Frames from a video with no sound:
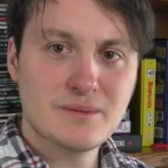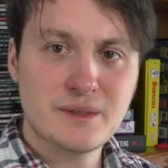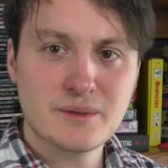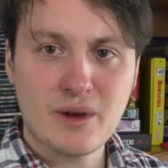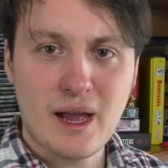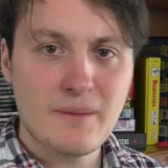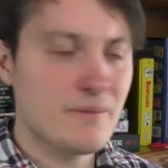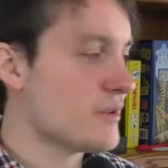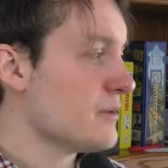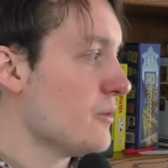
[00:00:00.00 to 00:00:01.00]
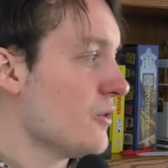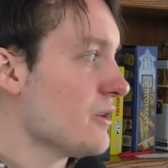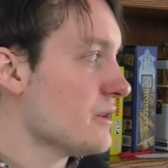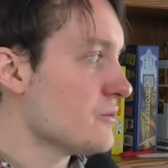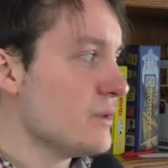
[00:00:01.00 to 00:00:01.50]
subscribe for
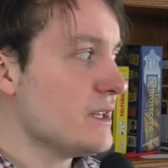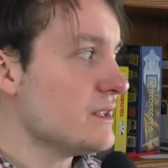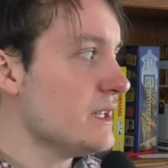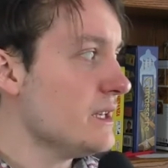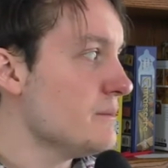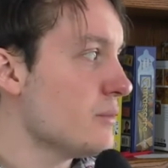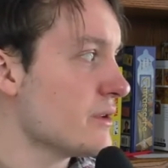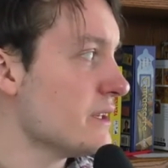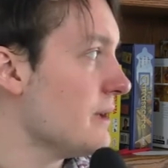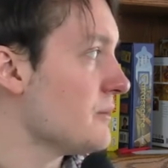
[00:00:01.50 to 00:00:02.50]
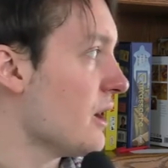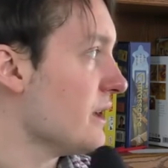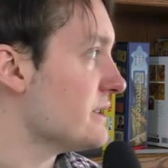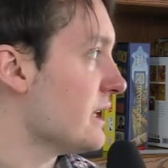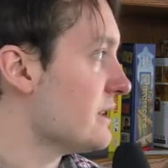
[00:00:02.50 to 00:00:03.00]
more weekly board game
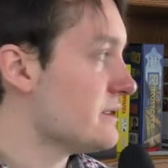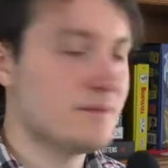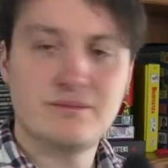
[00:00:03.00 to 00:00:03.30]
content.